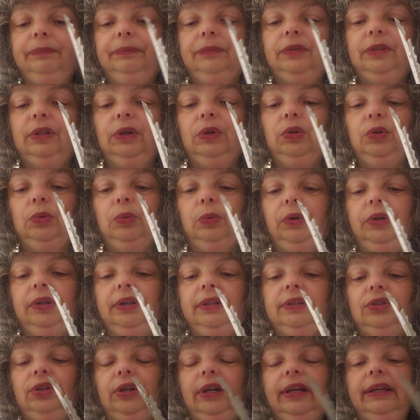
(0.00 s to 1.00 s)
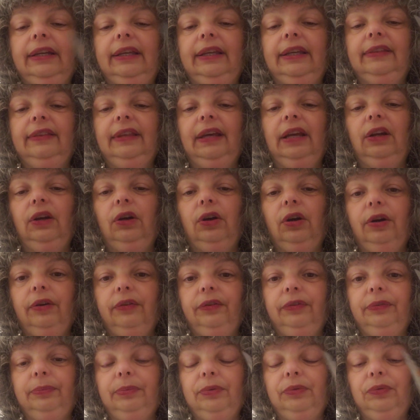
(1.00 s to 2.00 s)
So you want to try to get that
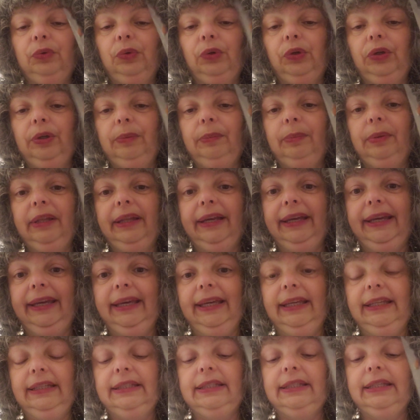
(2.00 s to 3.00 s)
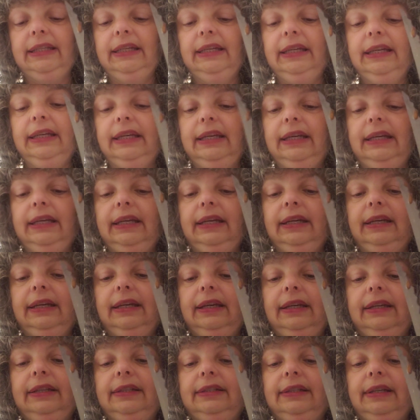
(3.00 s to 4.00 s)
off before you plant.
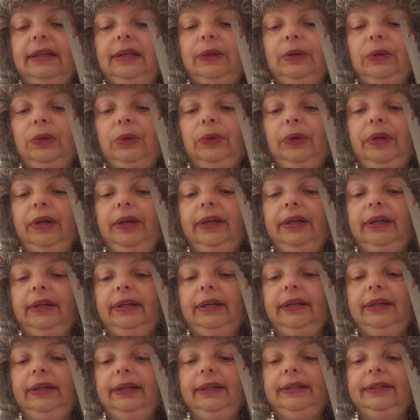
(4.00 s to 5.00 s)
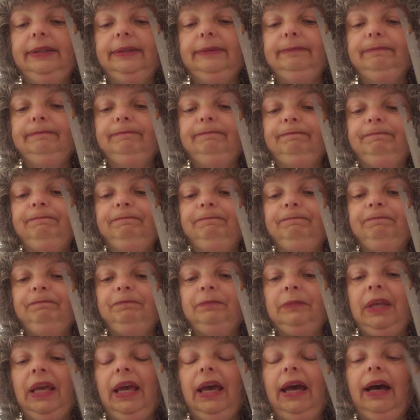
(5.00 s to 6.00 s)
So I
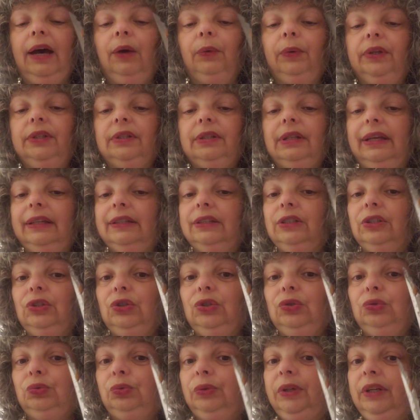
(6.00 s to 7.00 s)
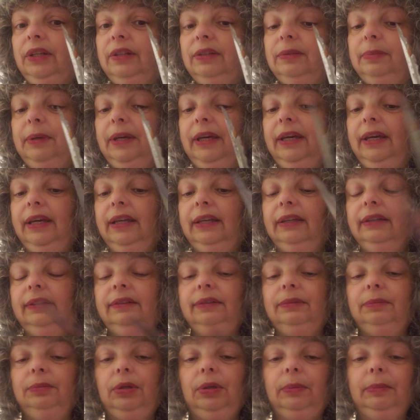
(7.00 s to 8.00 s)
always like to just rinse mine,
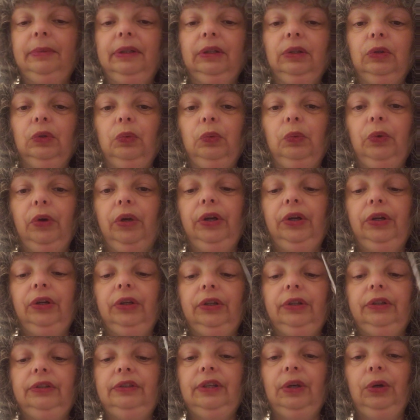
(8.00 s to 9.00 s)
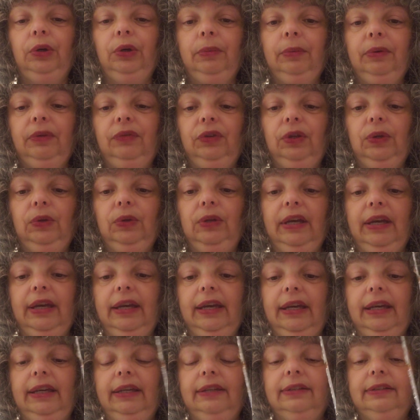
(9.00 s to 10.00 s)
put them in a little water, soak them a few
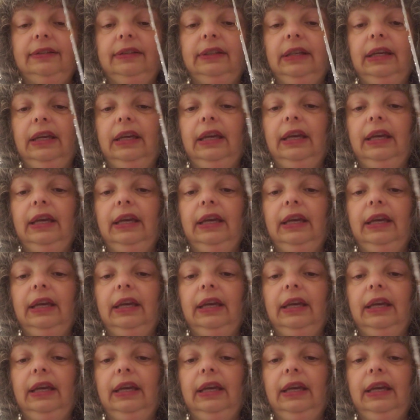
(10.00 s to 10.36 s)
days.